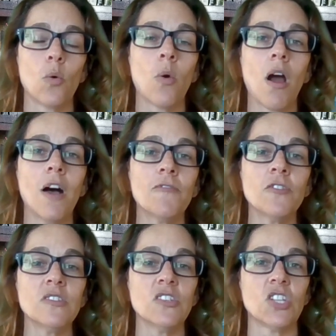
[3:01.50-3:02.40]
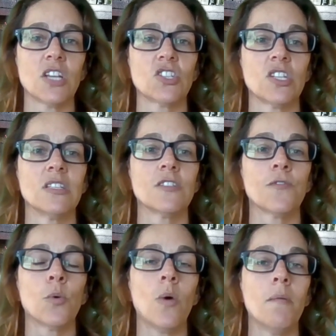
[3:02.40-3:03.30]
we're offered suggestions
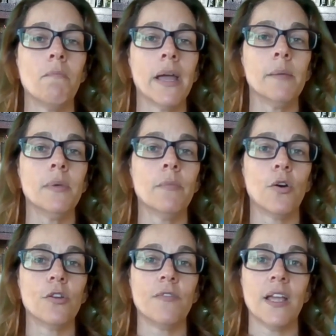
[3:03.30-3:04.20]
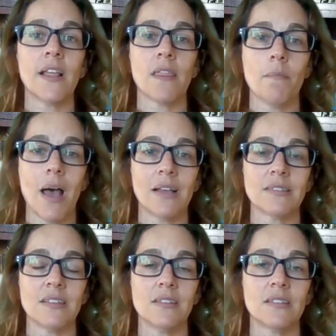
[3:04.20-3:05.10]
for what might be motivating the
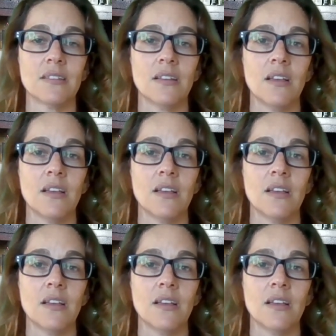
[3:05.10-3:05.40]
masses.